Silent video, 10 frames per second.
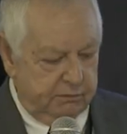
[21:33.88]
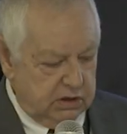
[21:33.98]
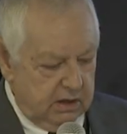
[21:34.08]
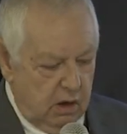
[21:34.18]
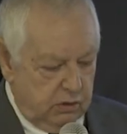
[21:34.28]

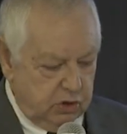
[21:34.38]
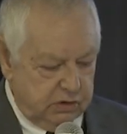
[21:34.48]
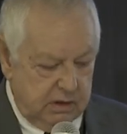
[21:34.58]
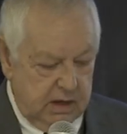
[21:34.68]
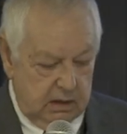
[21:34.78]
obviously not
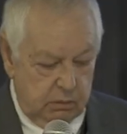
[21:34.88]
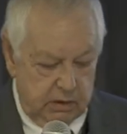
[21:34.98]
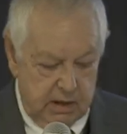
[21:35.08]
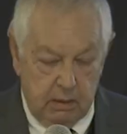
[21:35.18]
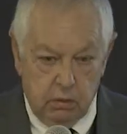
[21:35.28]
just dealing
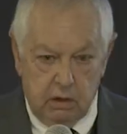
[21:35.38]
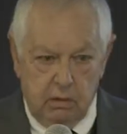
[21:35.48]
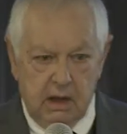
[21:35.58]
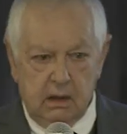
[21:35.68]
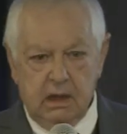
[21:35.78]
with Network
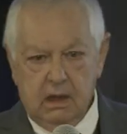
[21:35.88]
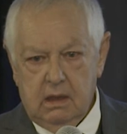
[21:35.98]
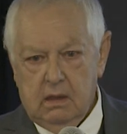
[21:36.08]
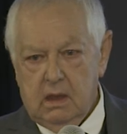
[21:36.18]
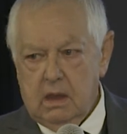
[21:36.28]
Rail
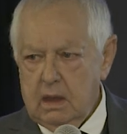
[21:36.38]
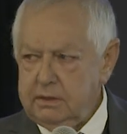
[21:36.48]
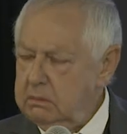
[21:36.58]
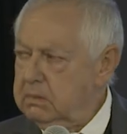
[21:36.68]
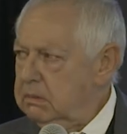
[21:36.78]
here. I
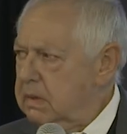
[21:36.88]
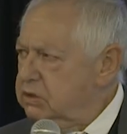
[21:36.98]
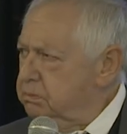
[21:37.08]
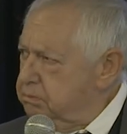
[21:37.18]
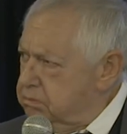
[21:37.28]
think
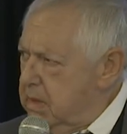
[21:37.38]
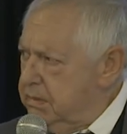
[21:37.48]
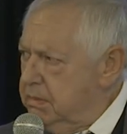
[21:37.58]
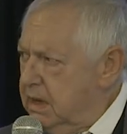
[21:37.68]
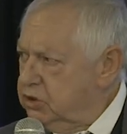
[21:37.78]
Mick
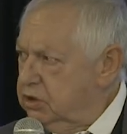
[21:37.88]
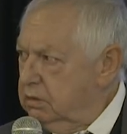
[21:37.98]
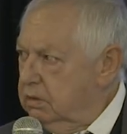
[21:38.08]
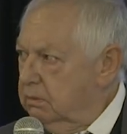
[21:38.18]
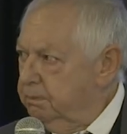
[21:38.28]
maybe
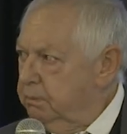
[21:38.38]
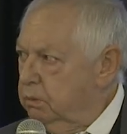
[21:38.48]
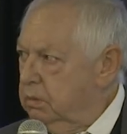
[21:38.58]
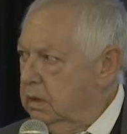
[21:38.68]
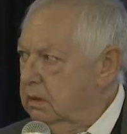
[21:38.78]
mentioned
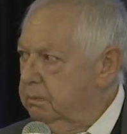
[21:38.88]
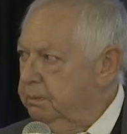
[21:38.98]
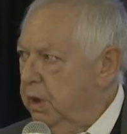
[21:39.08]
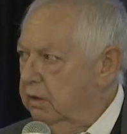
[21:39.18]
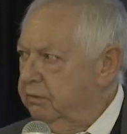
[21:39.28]

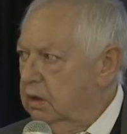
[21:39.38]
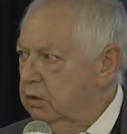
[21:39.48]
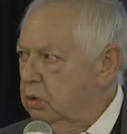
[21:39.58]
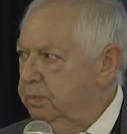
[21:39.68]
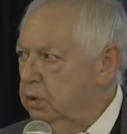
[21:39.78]
that part of our
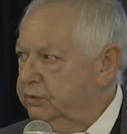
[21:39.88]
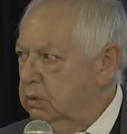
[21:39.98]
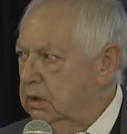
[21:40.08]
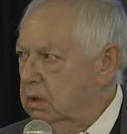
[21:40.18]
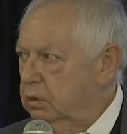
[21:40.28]
group
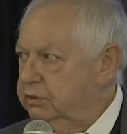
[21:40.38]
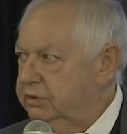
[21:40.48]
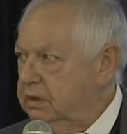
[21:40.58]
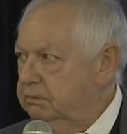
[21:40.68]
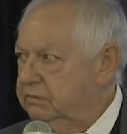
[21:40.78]
also includes
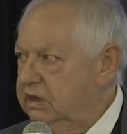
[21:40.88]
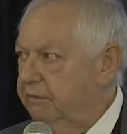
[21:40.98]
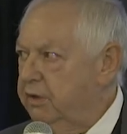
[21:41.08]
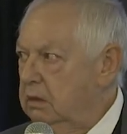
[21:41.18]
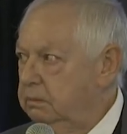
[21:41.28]

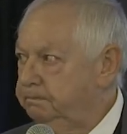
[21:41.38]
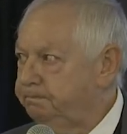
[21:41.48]
TfL.